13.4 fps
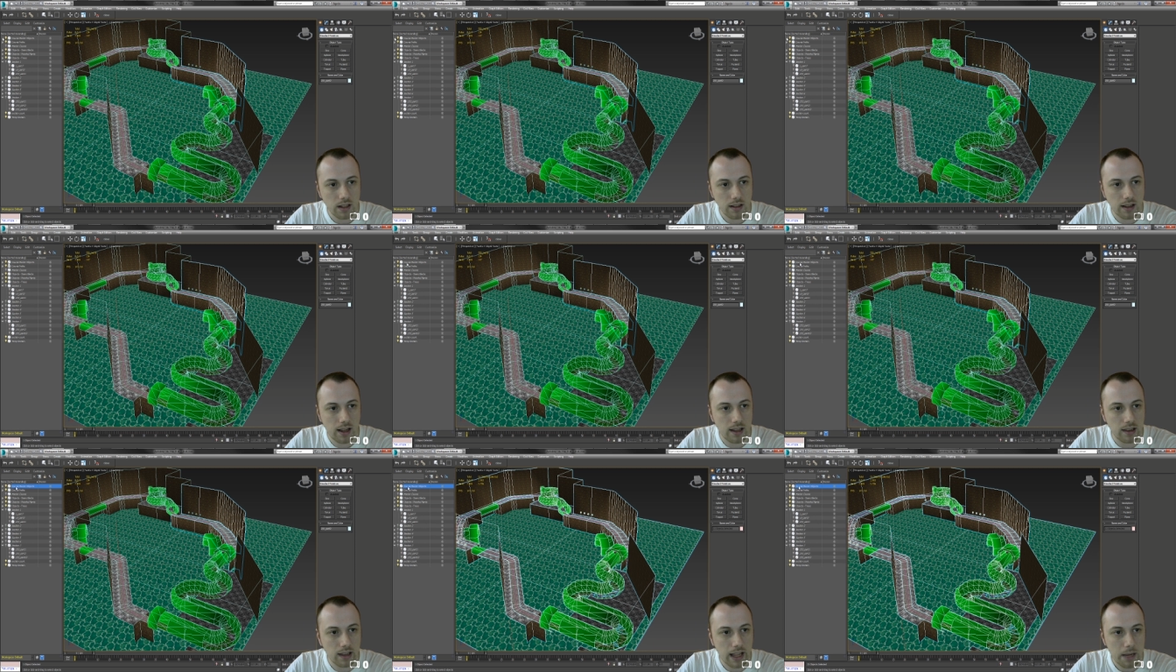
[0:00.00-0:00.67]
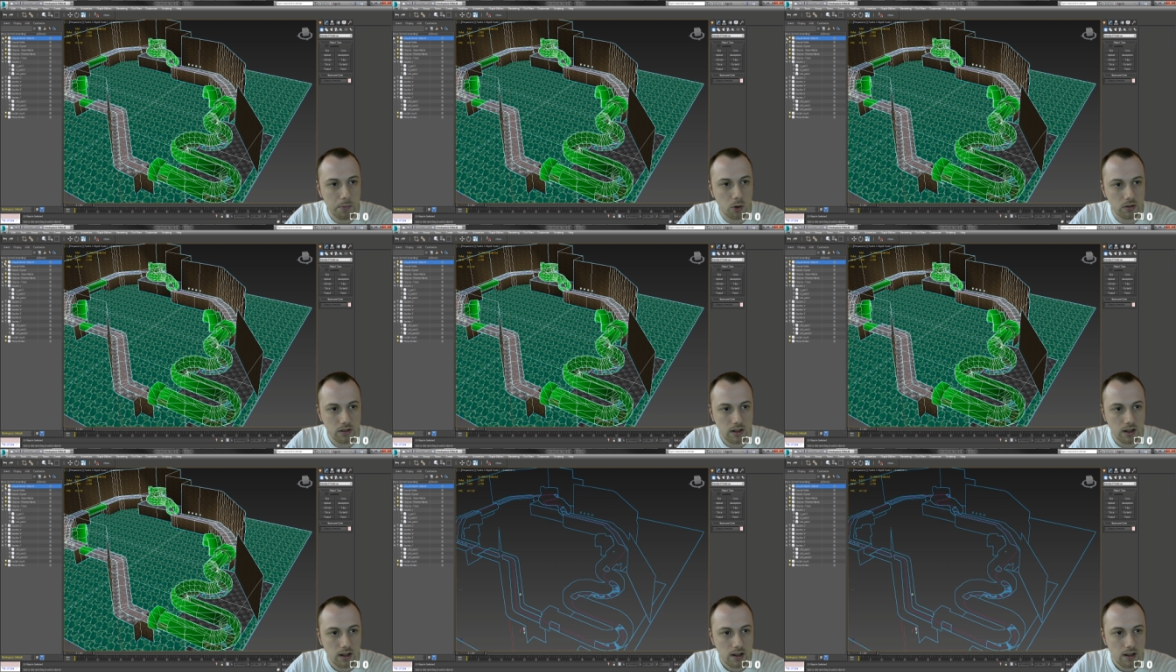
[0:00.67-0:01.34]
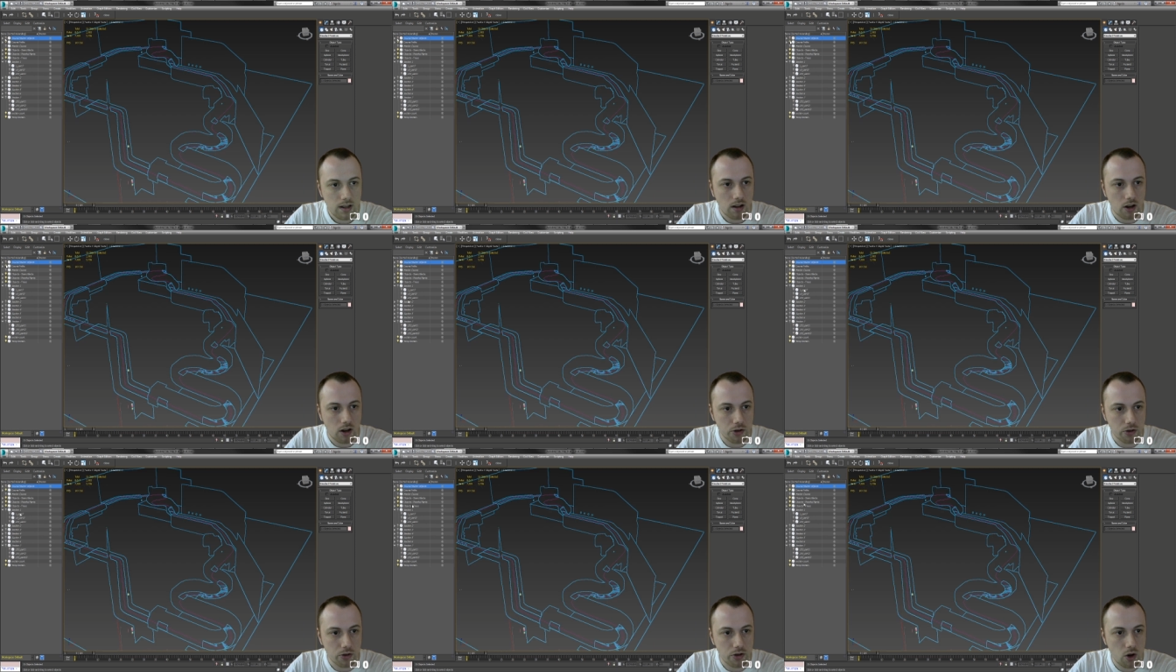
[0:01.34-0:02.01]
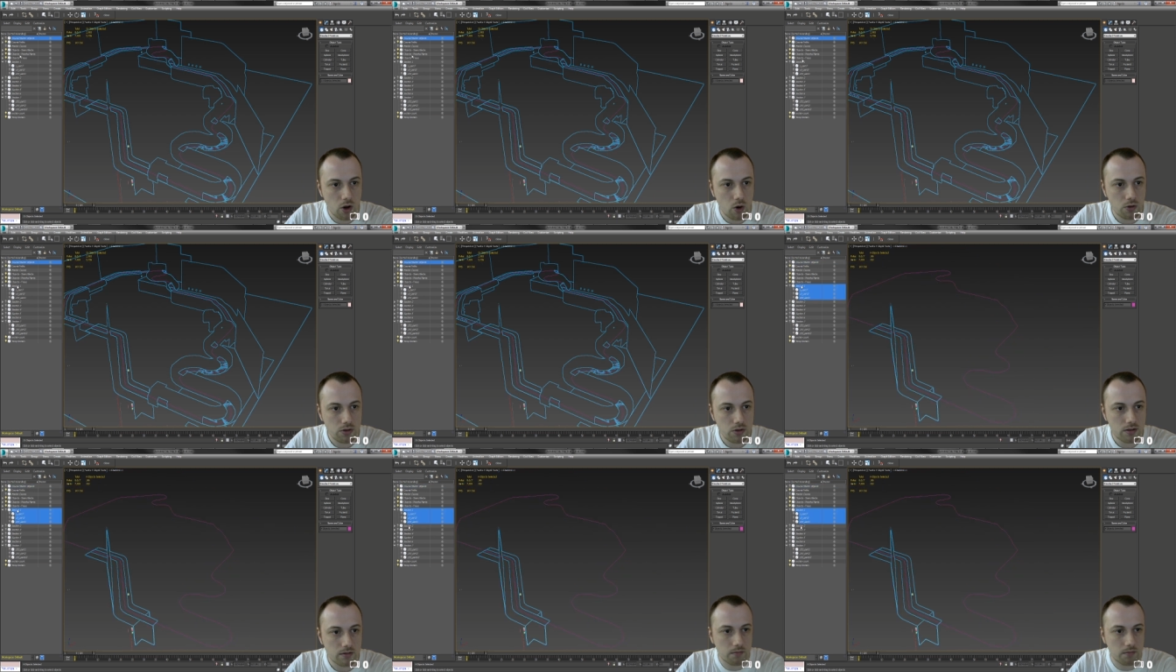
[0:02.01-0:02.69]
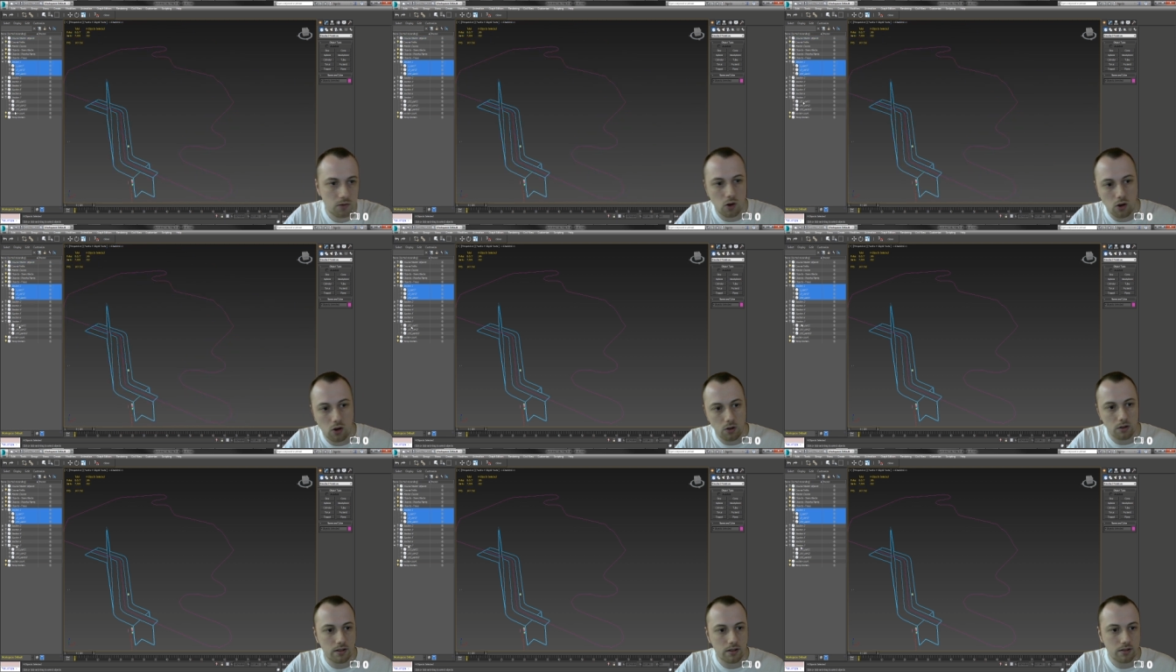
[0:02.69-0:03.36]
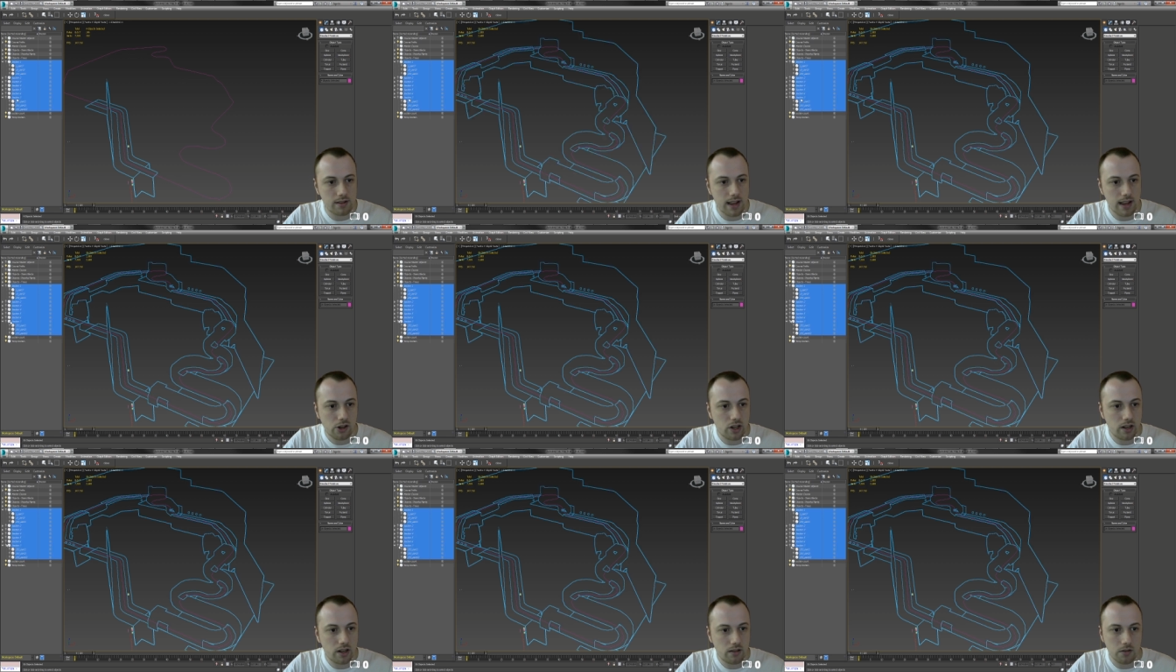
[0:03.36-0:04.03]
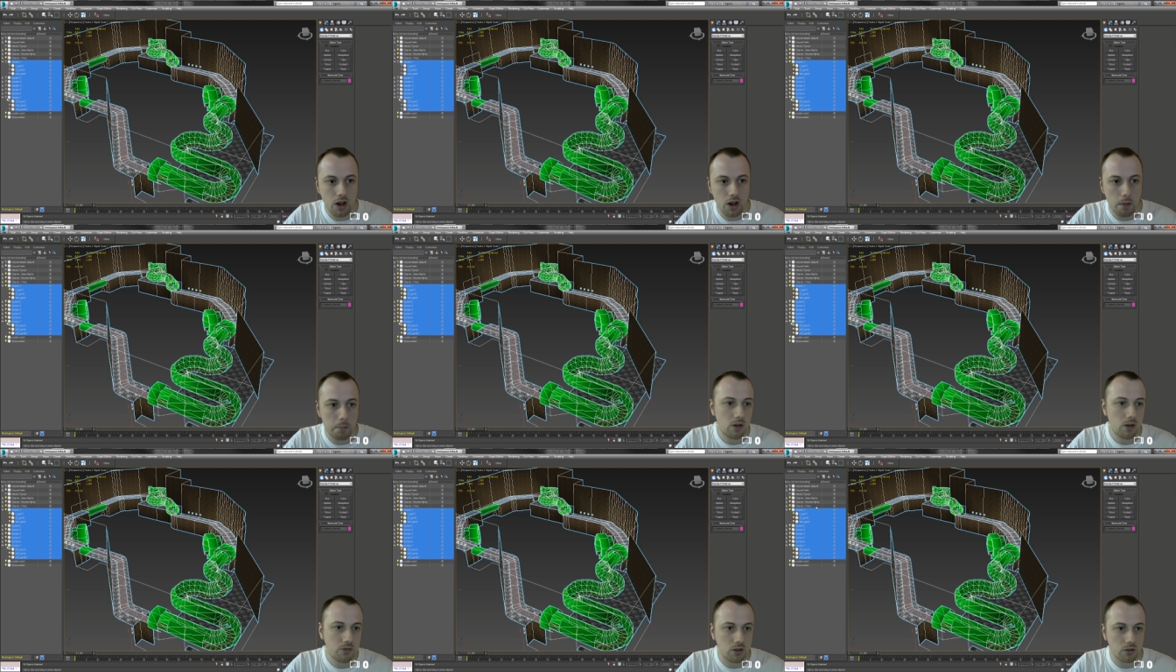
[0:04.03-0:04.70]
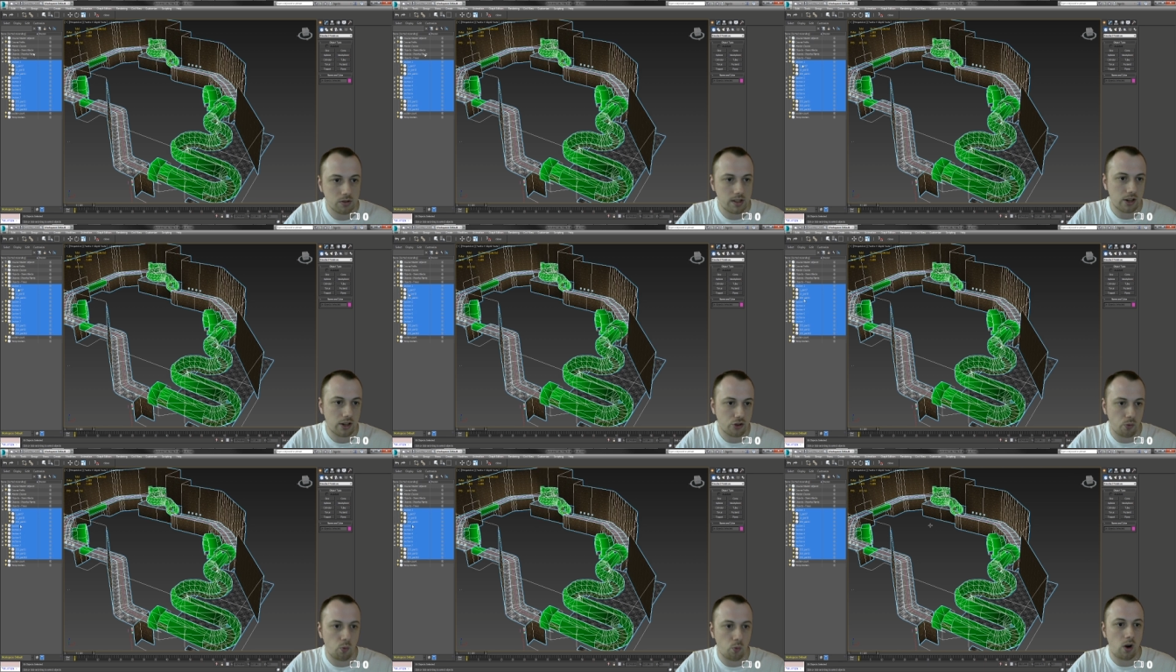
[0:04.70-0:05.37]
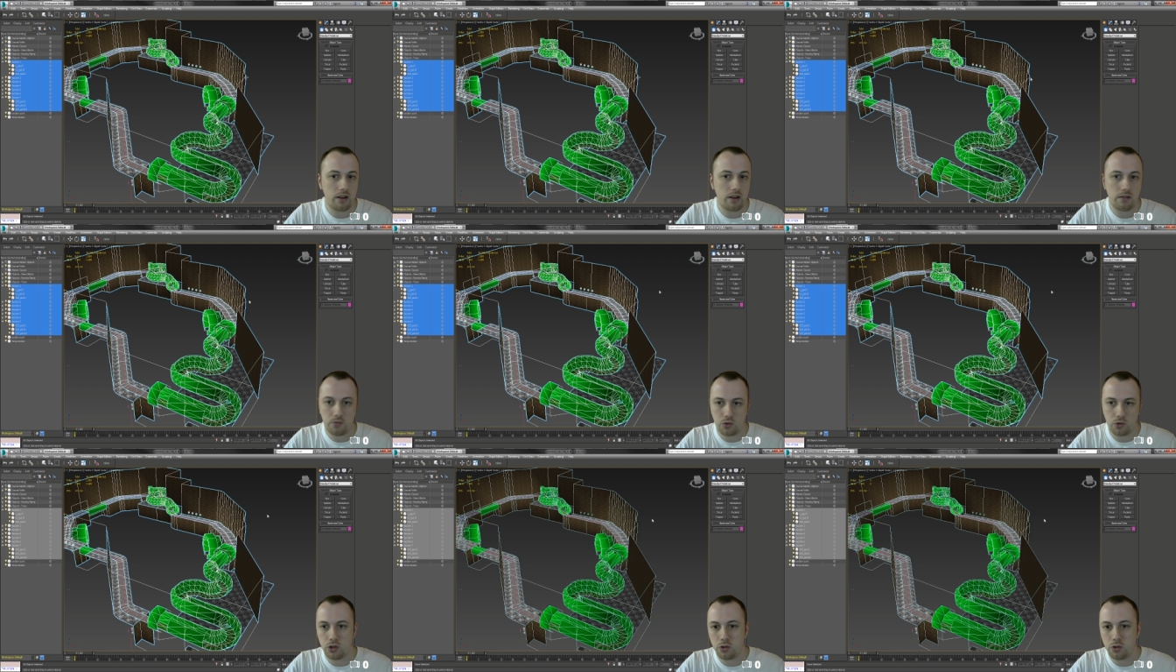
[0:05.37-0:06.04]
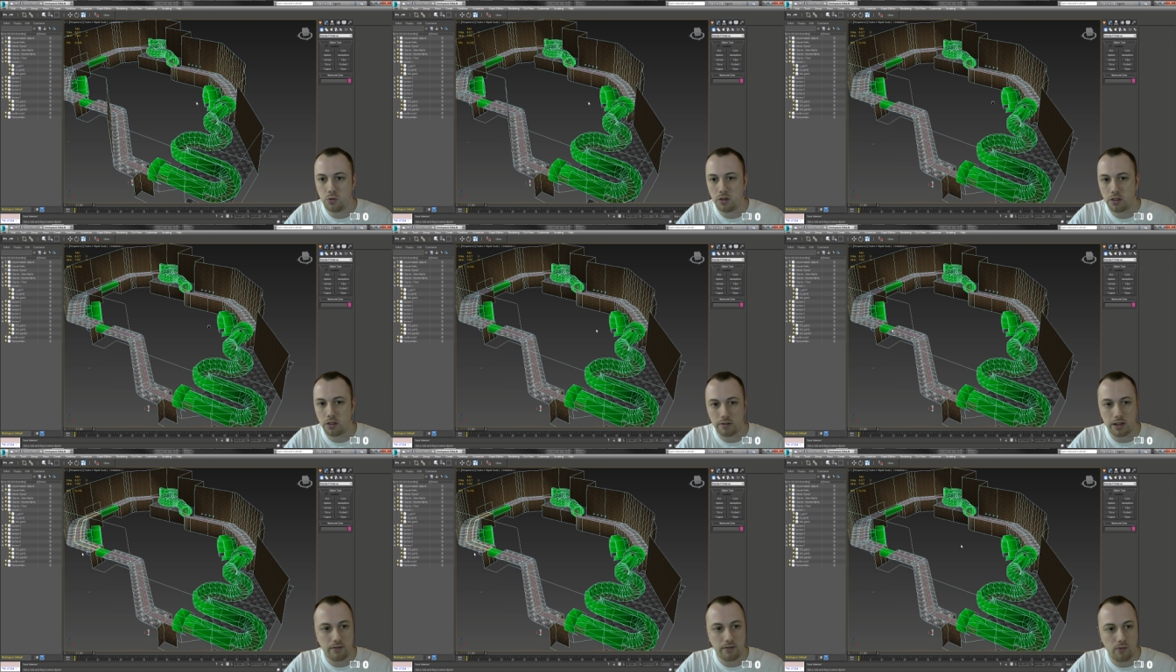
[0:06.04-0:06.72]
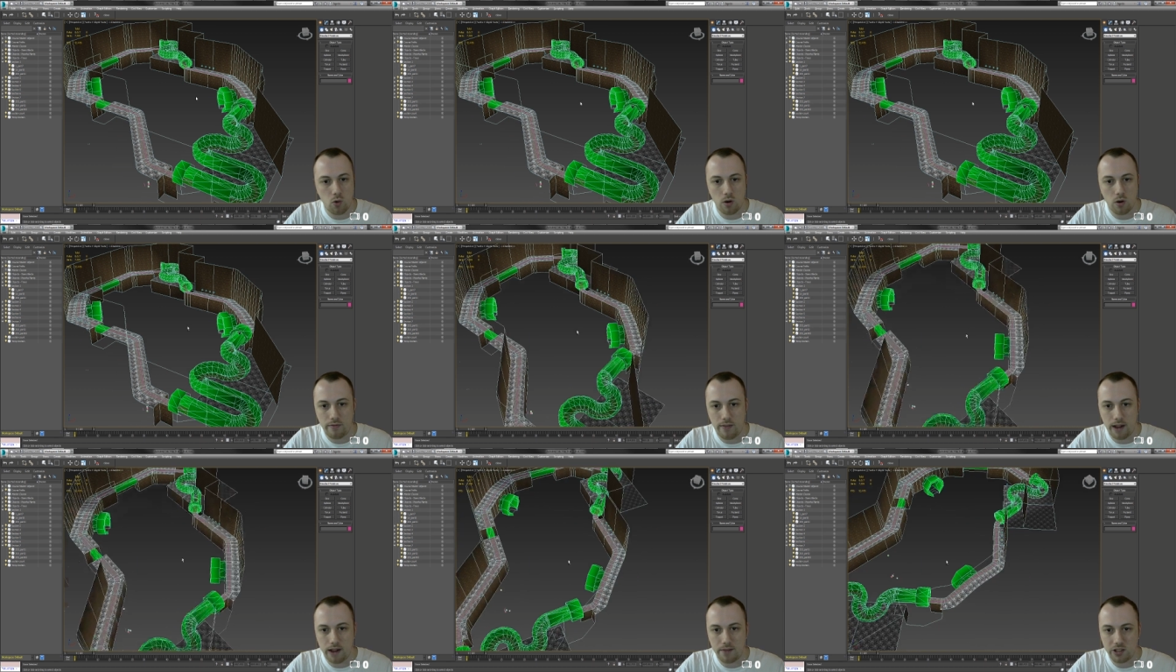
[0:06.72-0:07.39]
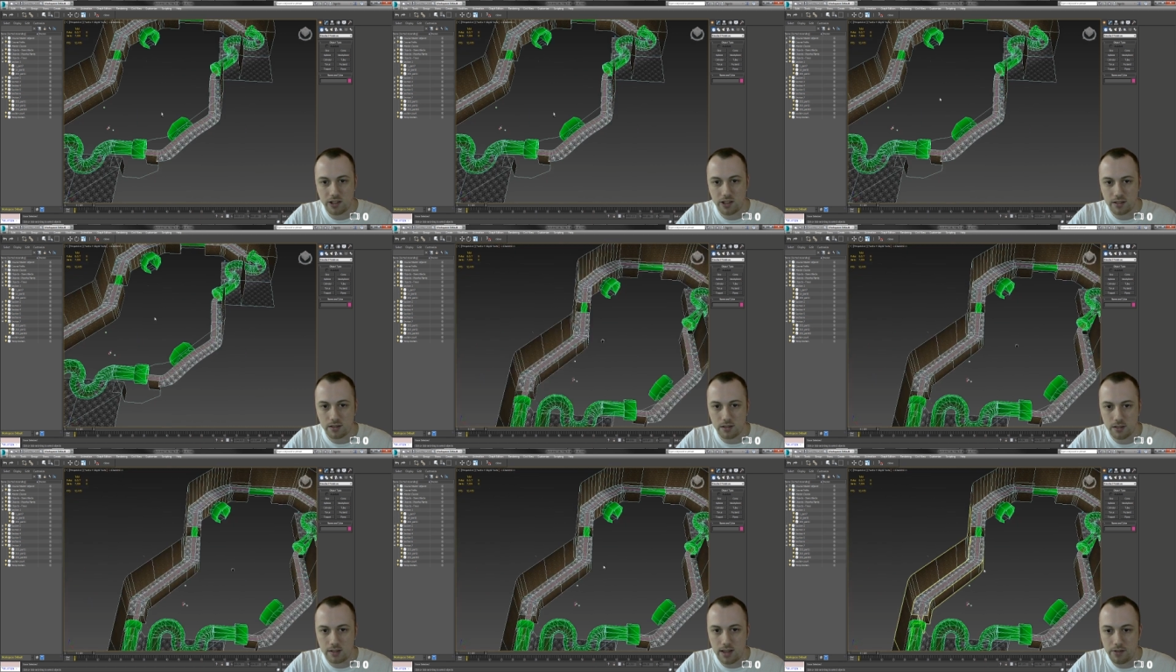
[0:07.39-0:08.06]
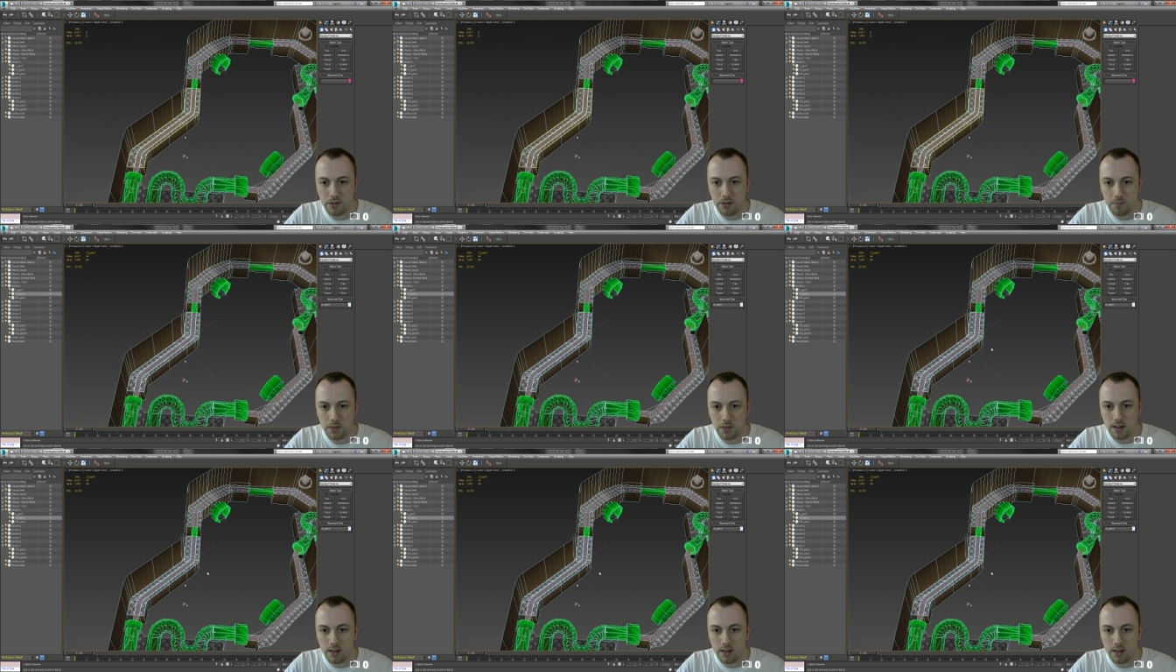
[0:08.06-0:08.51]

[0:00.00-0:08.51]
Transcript: uh, labeled under nodes called section number, so section 1, 2, 3, 4, 5, 6, and 7.